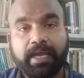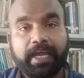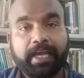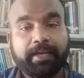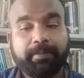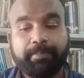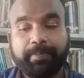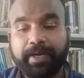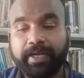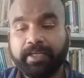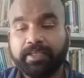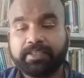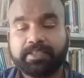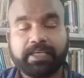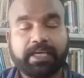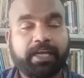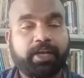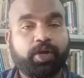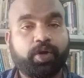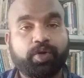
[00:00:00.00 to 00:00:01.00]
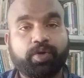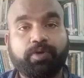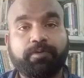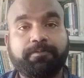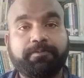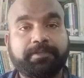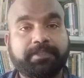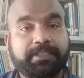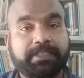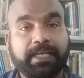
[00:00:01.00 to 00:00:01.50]
it brings a lot
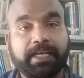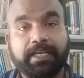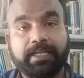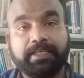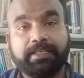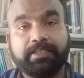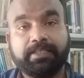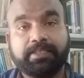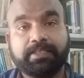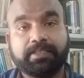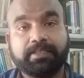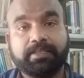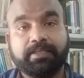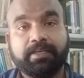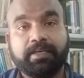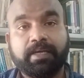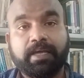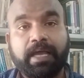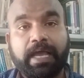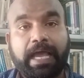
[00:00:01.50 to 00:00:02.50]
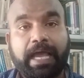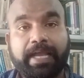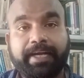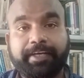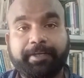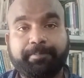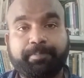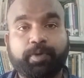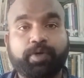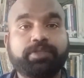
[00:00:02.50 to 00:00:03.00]
of silt
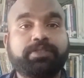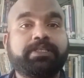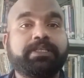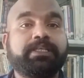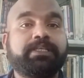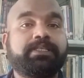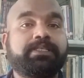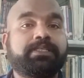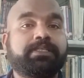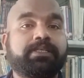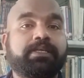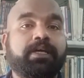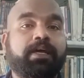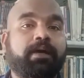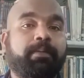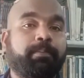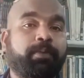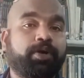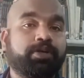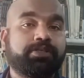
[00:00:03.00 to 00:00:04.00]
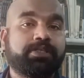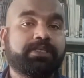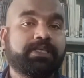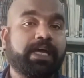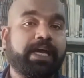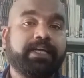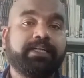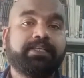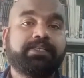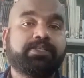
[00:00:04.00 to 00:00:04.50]
and deposits both
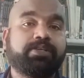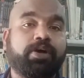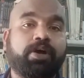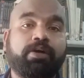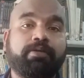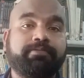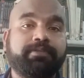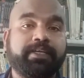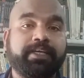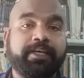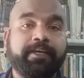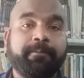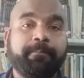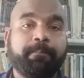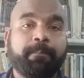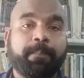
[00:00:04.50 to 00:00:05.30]
sides of the